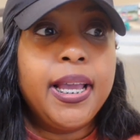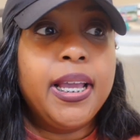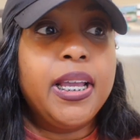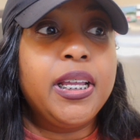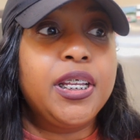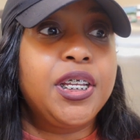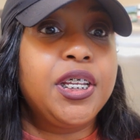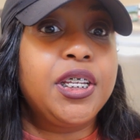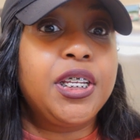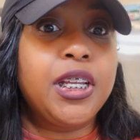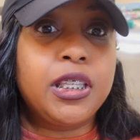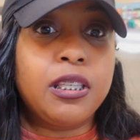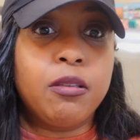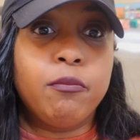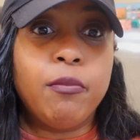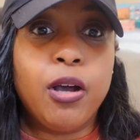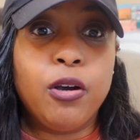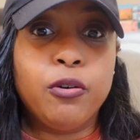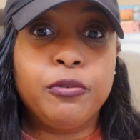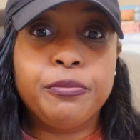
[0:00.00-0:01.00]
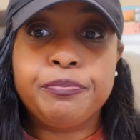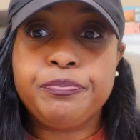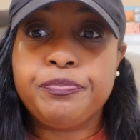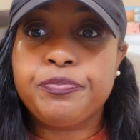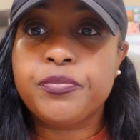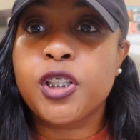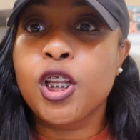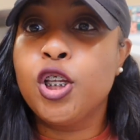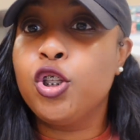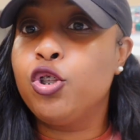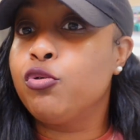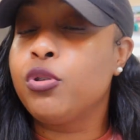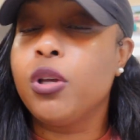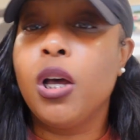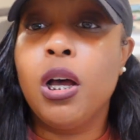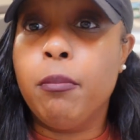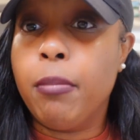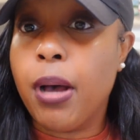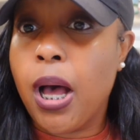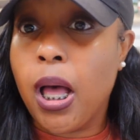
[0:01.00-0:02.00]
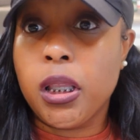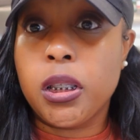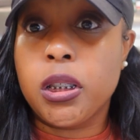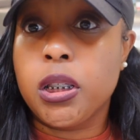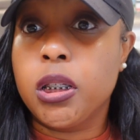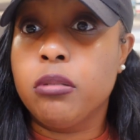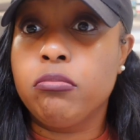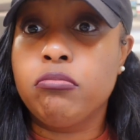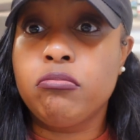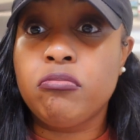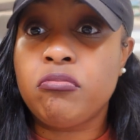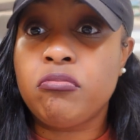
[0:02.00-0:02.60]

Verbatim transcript: and chit chat some more, and do some unboxing,